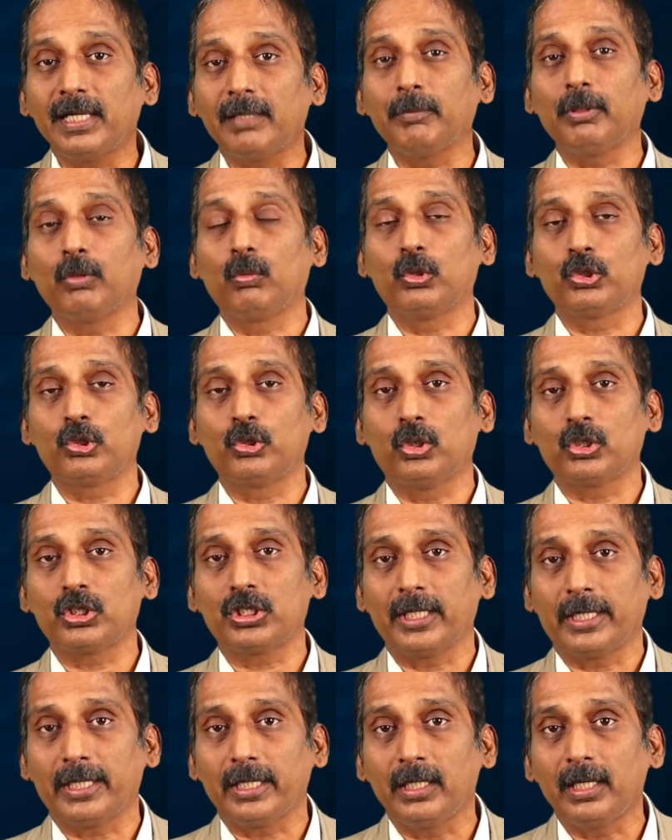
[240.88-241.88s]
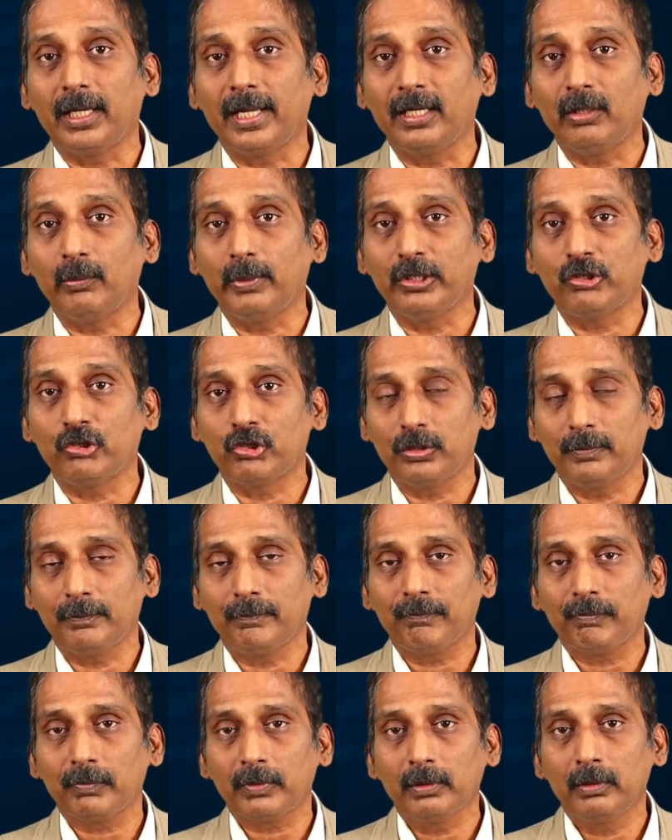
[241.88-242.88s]
Tamil was your second language.
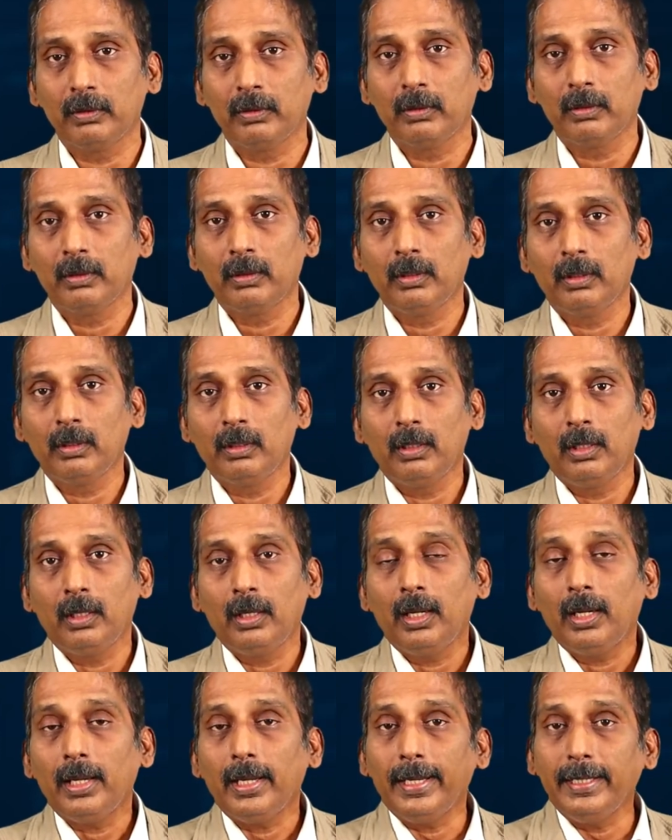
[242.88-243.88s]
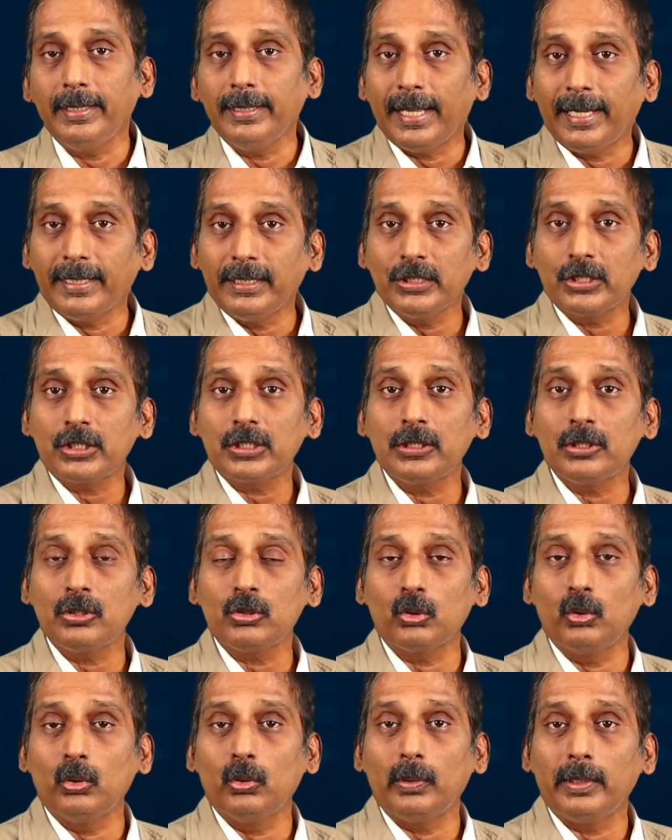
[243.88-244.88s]
In addition
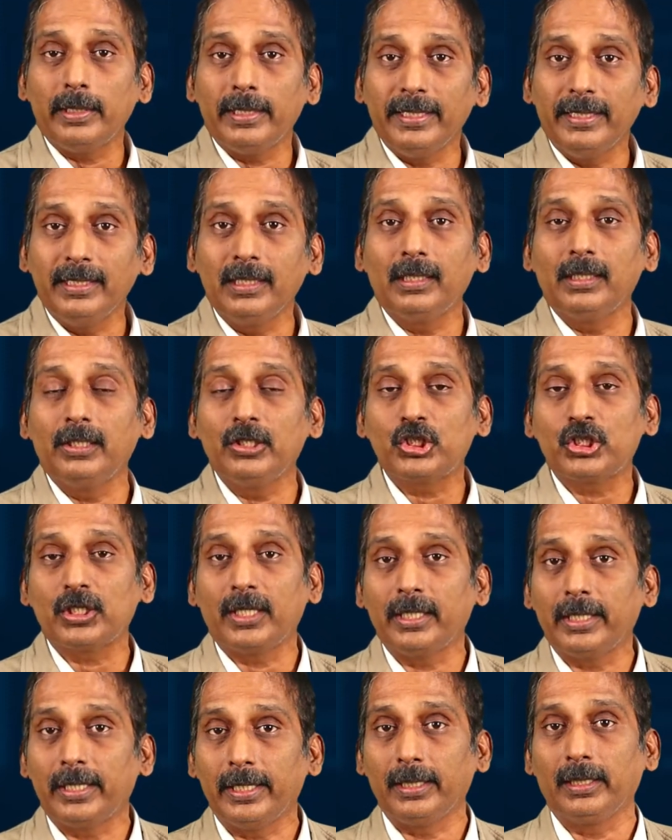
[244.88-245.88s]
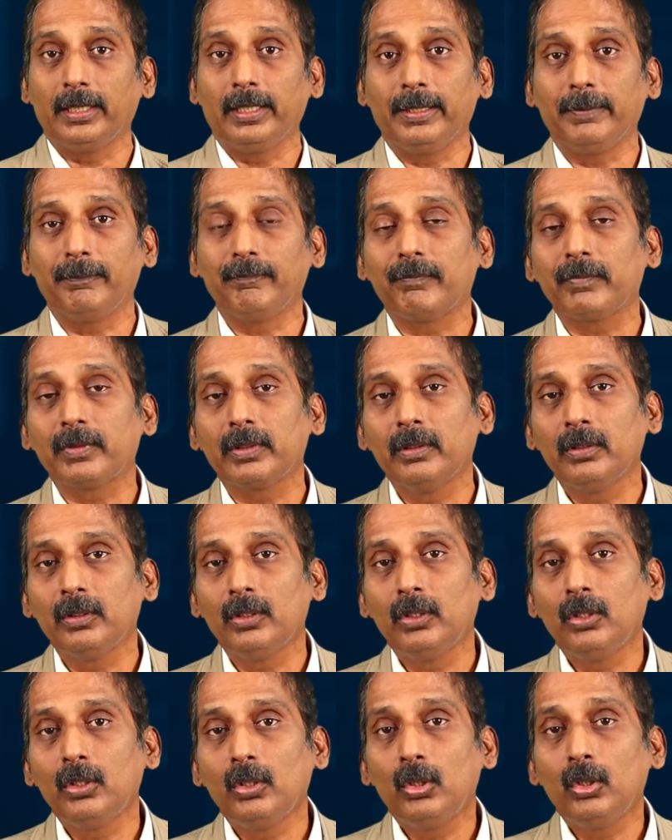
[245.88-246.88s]
to English and Hindi,
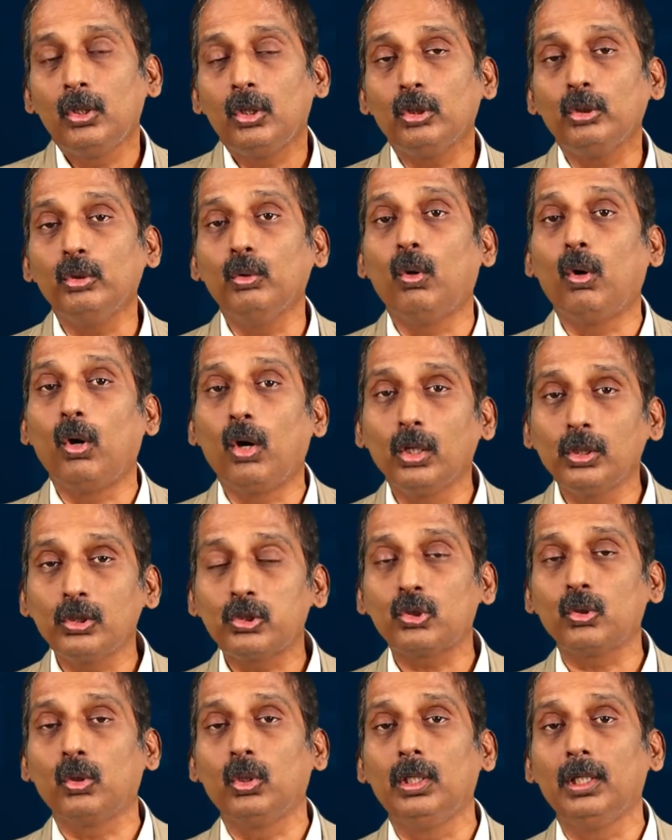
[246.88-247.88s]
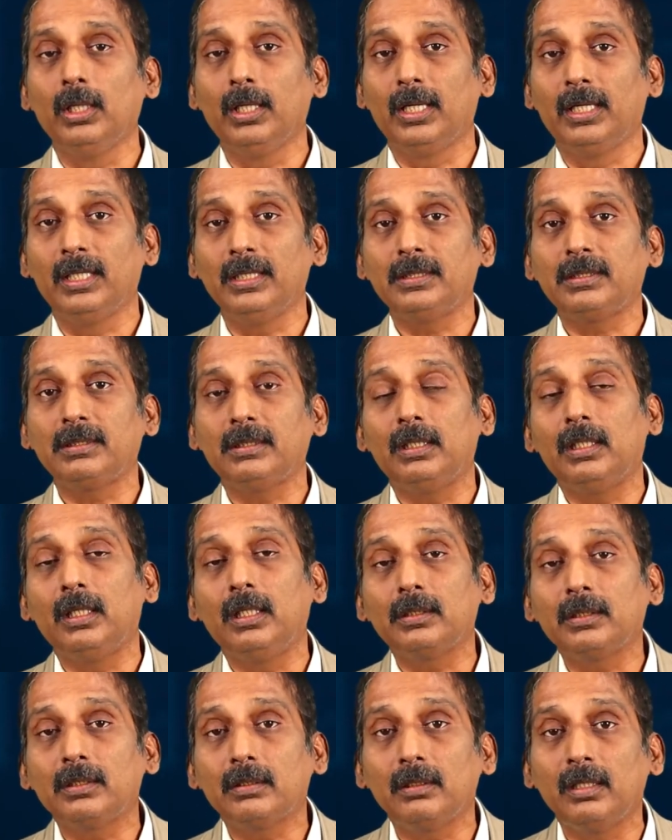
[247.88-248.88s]
you also learned
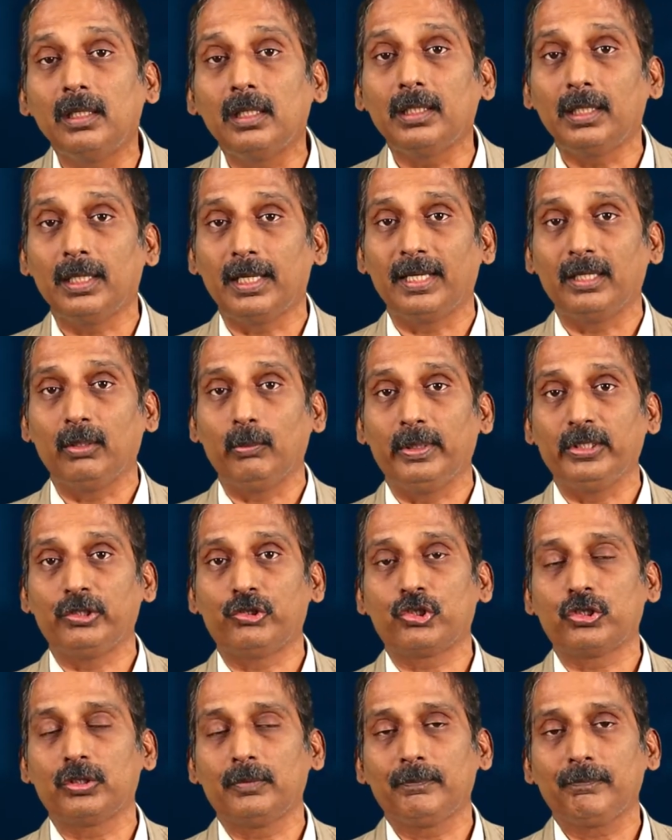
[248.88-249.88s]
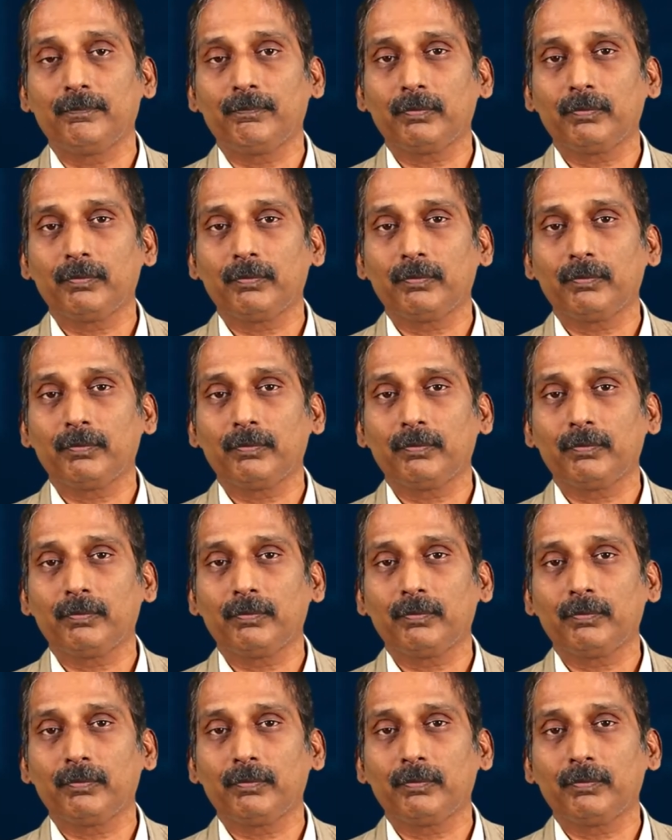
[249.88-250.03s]
a third language.